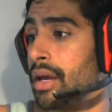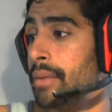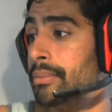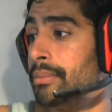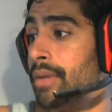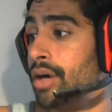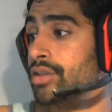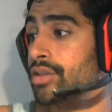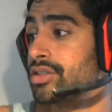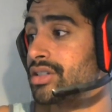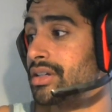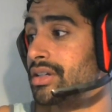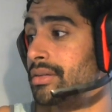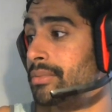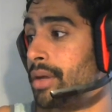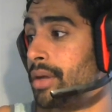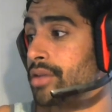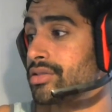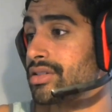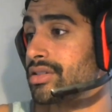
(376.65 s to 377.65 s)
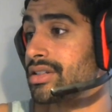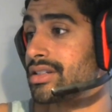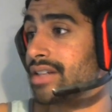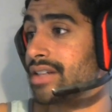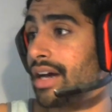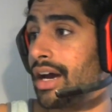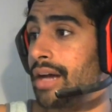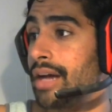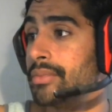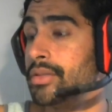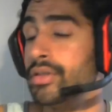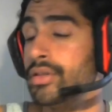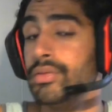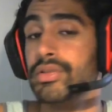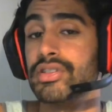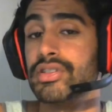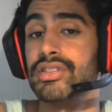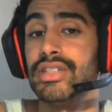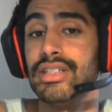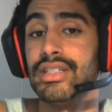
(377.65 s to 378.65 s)
Most of the time you
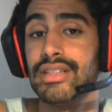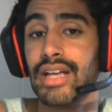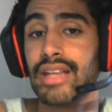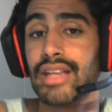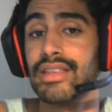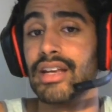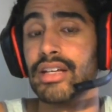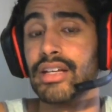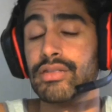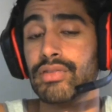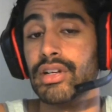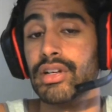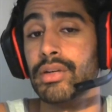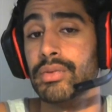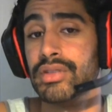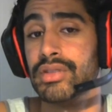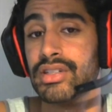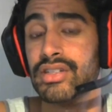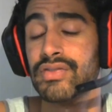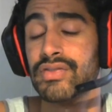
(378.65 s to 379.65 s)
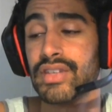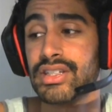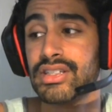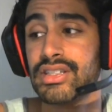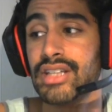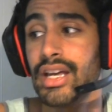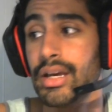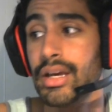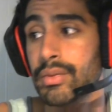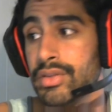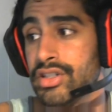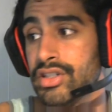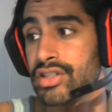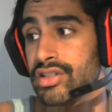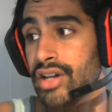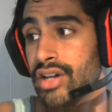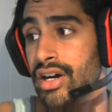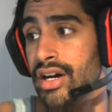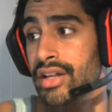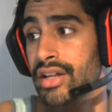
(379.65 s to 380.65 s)
will see Death Knights running with Asphyxiate, which is
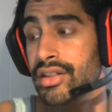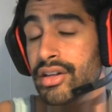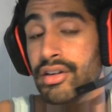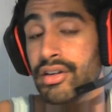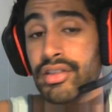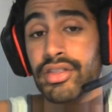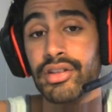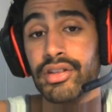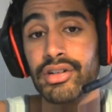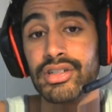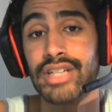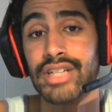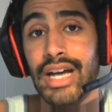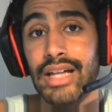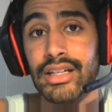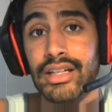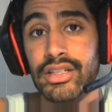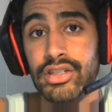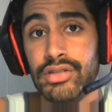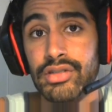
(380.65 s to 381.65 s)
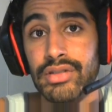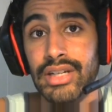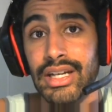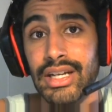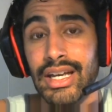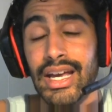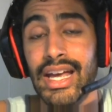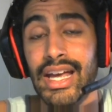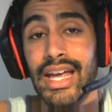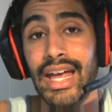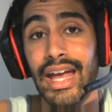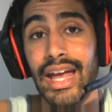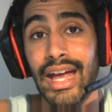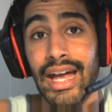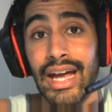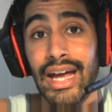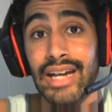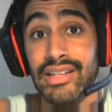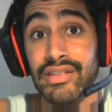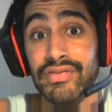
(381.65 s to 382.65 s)
on their third talent tree,
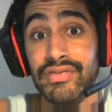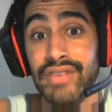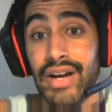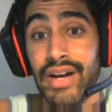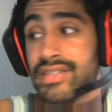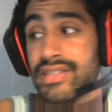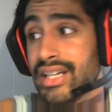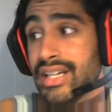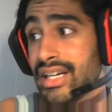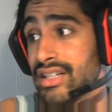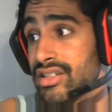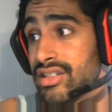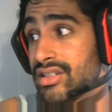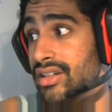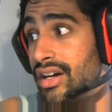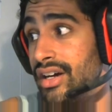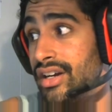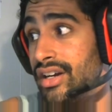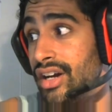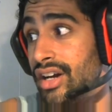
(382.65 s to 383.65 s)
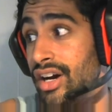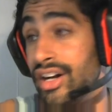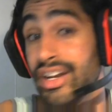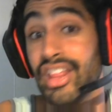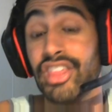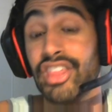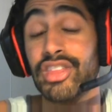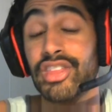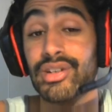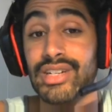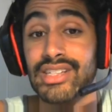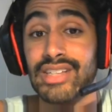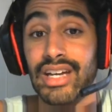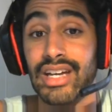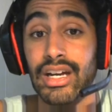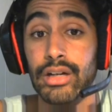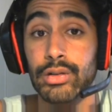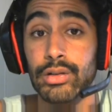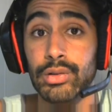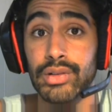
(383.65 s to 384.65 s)
and it's a 5-second stun on a
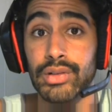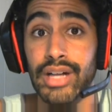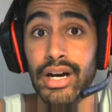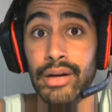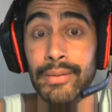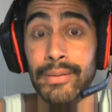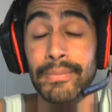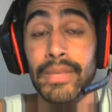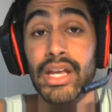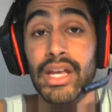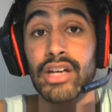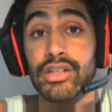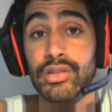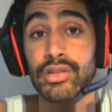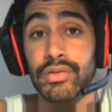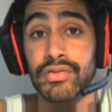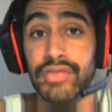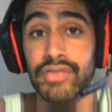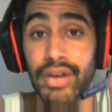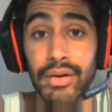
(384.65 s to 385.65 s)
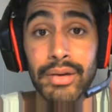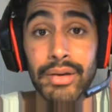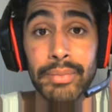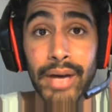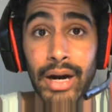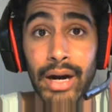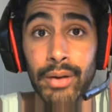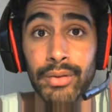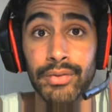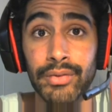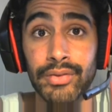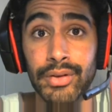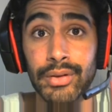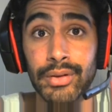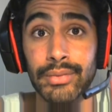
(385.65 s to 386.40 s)
30-second cooldown, so very powerful.